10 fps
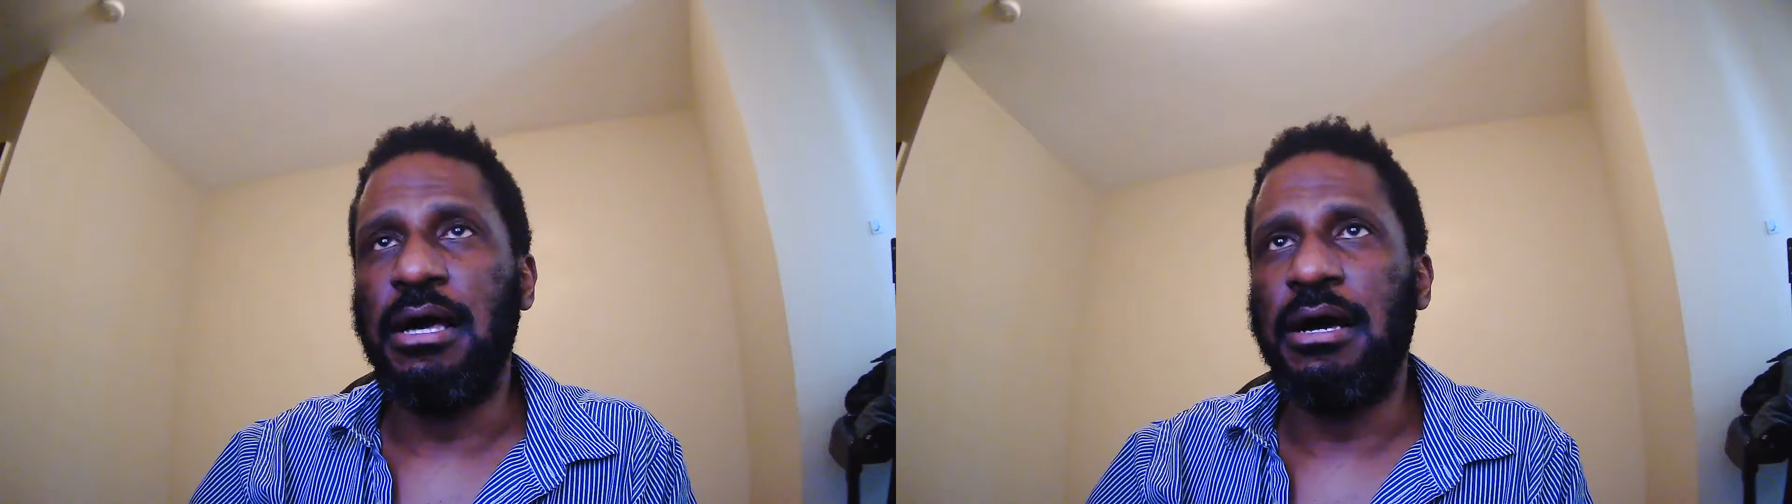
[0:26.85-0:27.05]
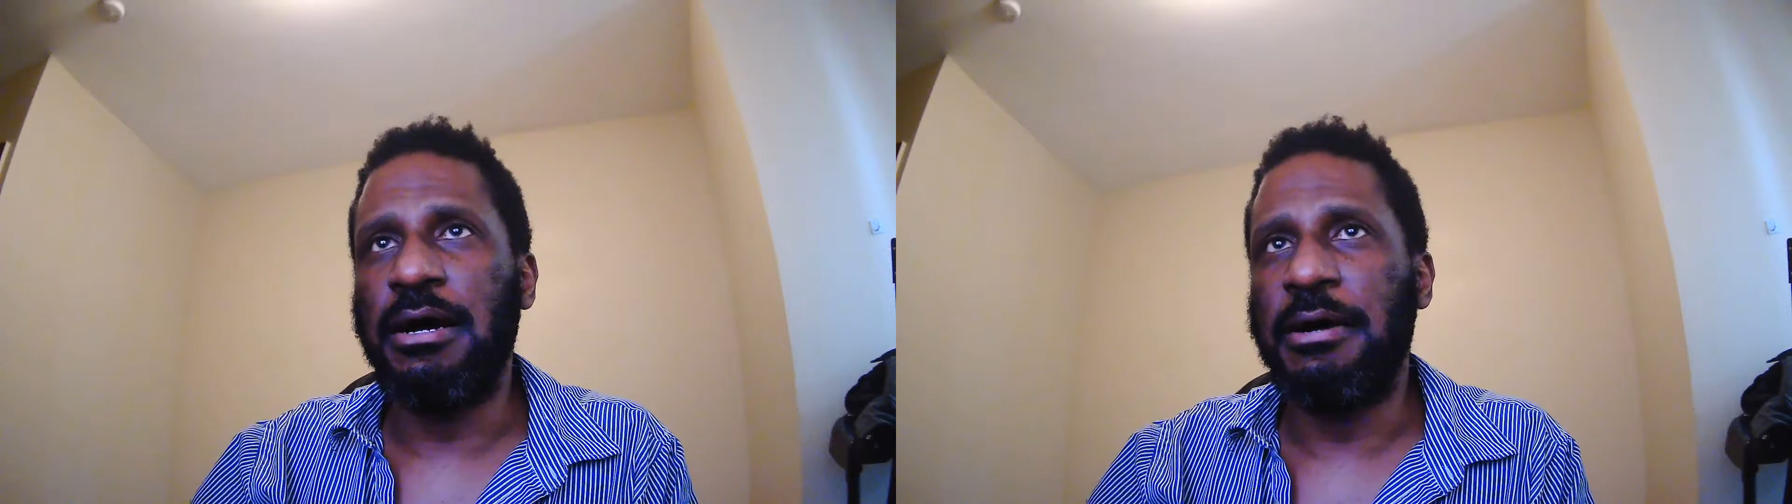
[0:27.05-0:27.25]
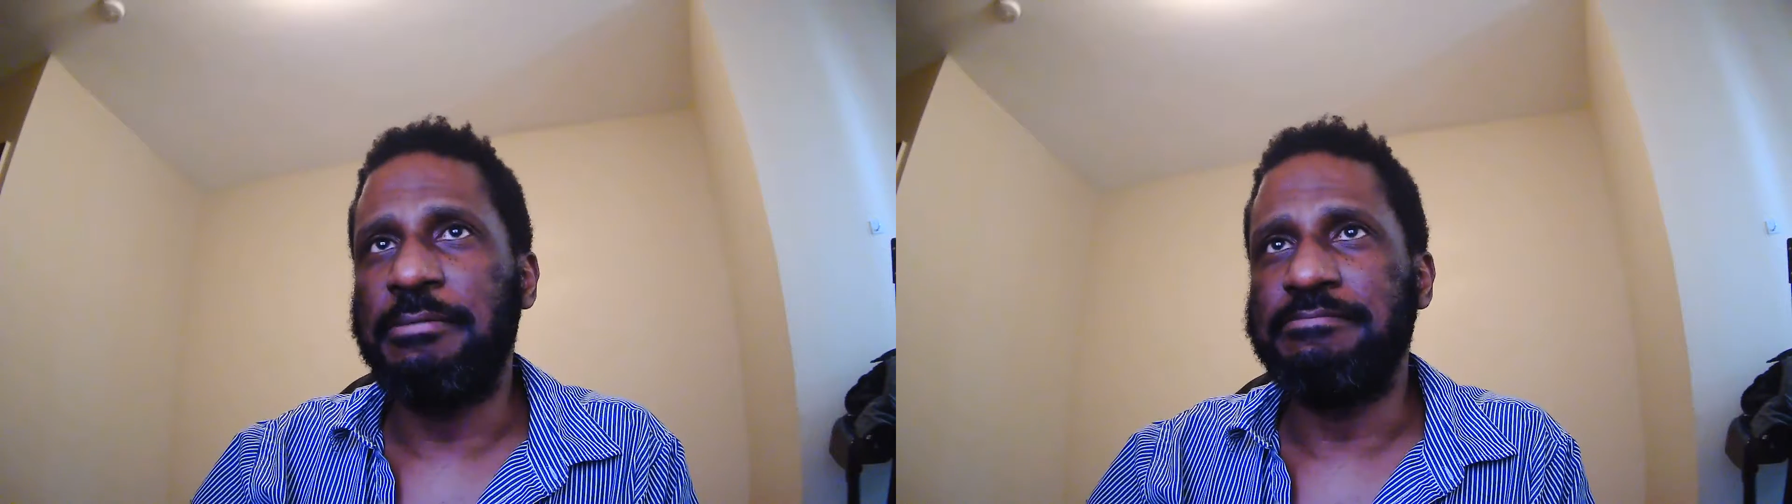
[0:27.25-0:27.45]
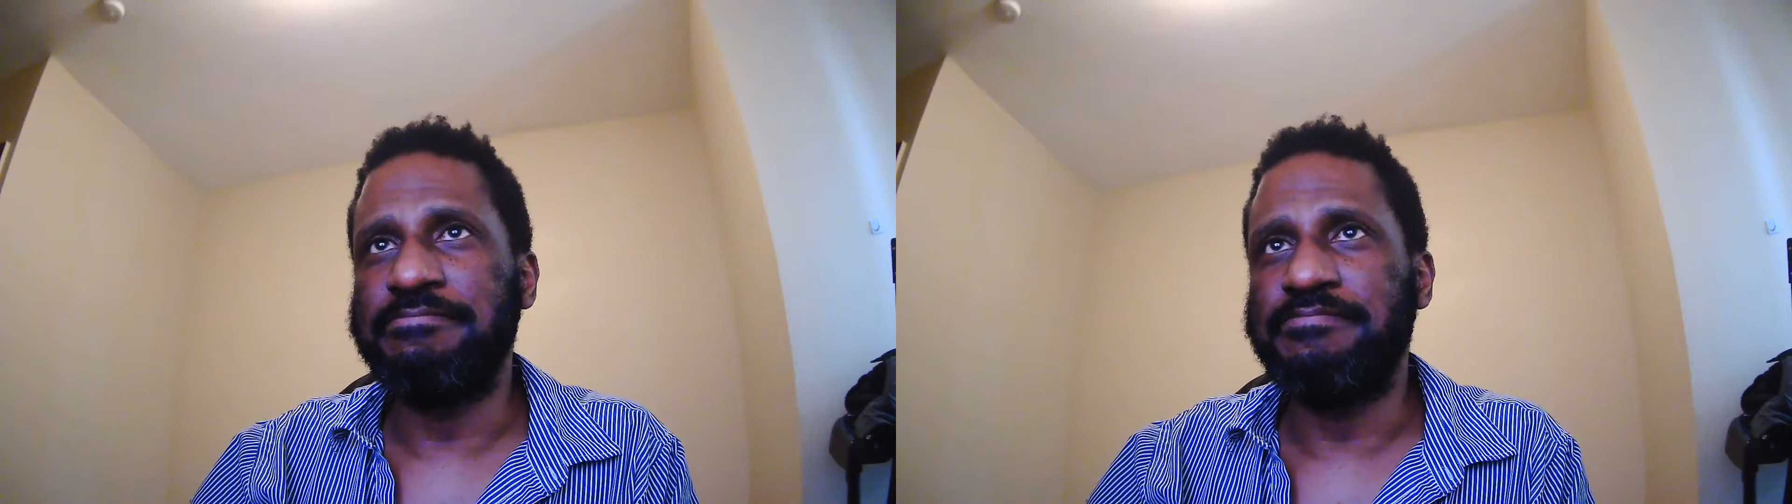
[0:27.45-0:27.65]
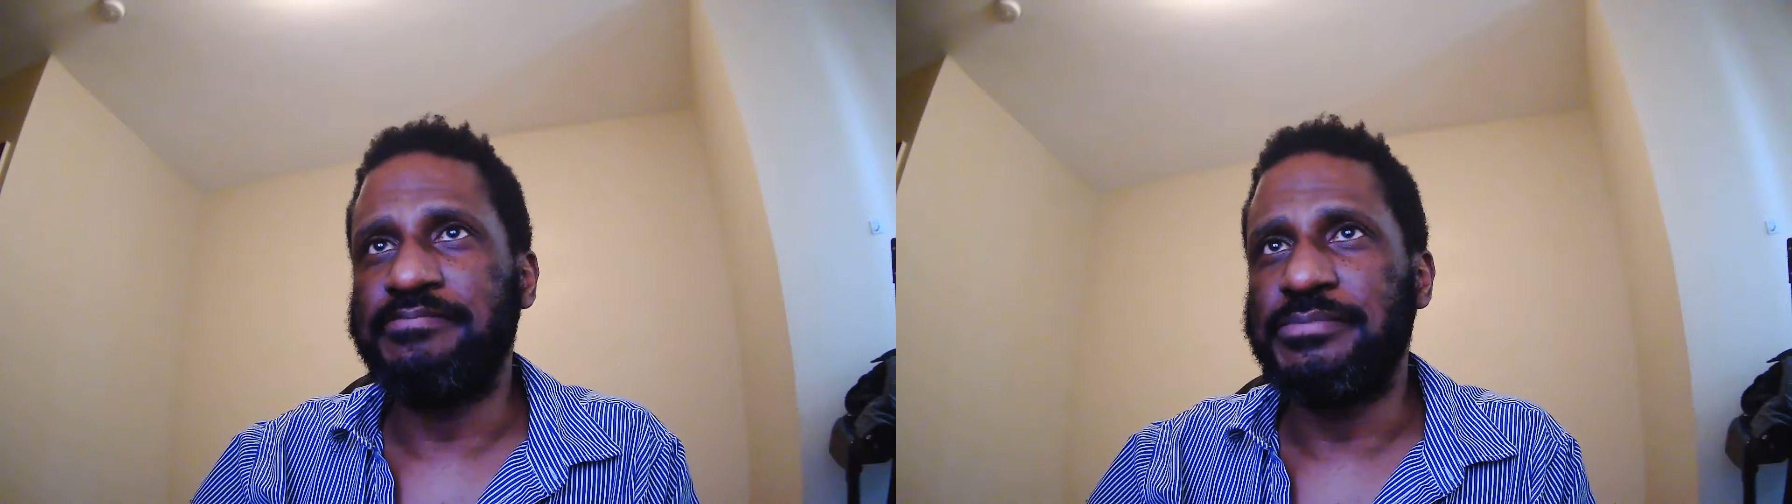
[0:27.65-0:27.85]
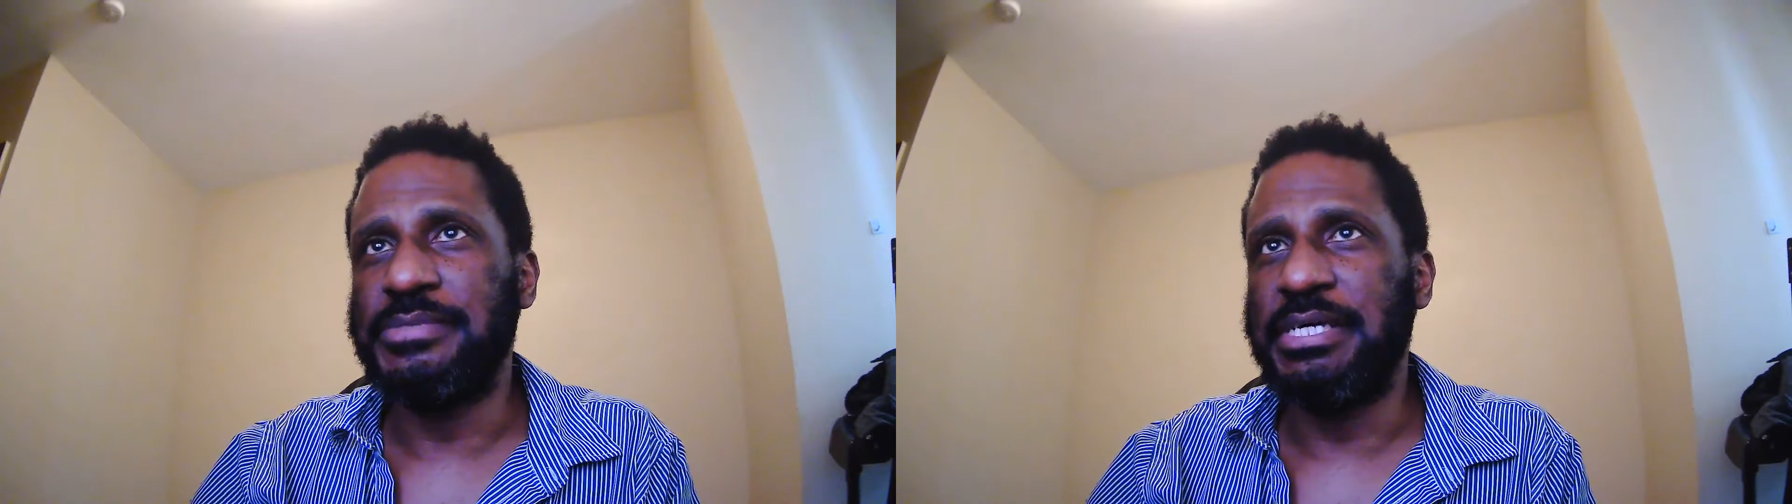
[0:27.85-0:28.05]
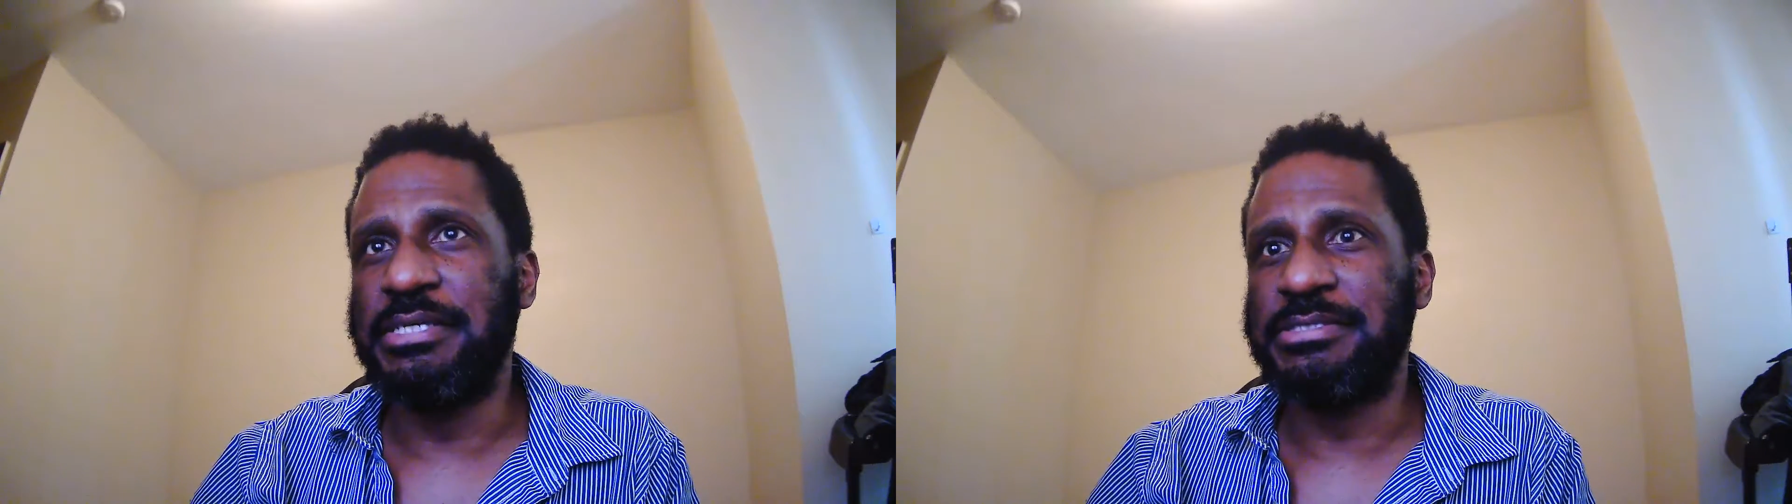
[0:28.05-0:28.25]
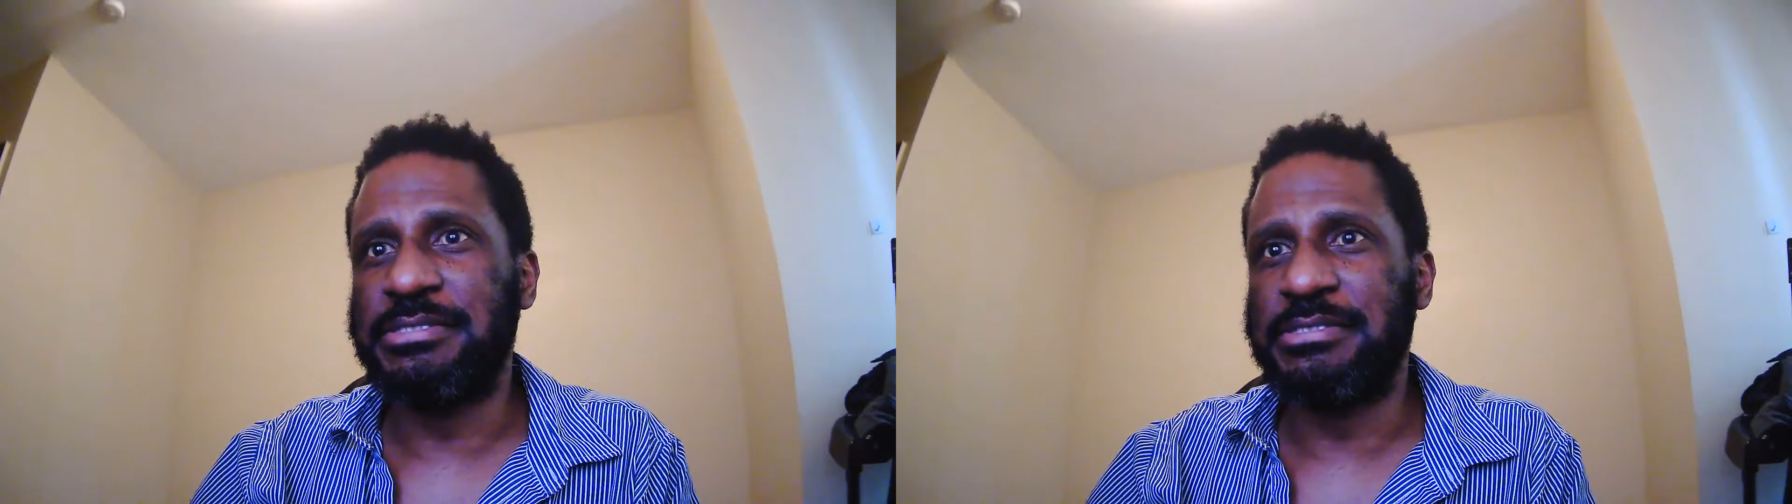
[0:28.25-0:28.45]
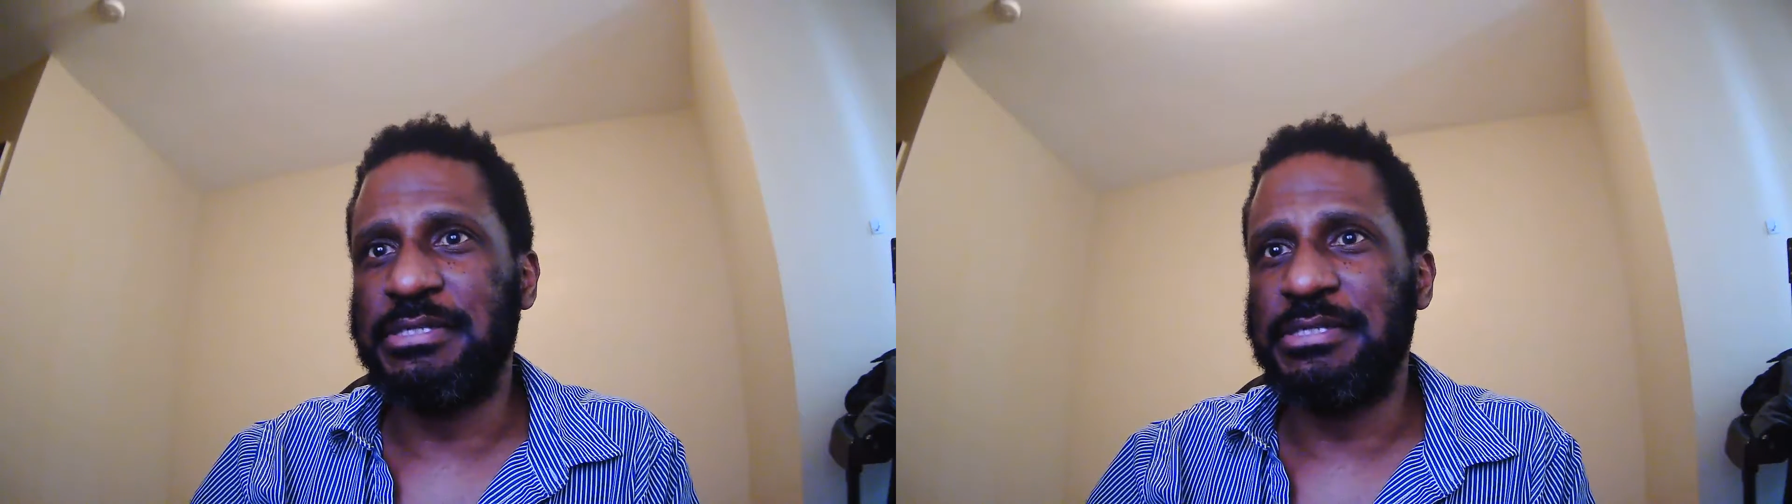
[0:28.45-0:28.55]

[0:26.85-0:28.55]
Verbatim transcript: Um, it's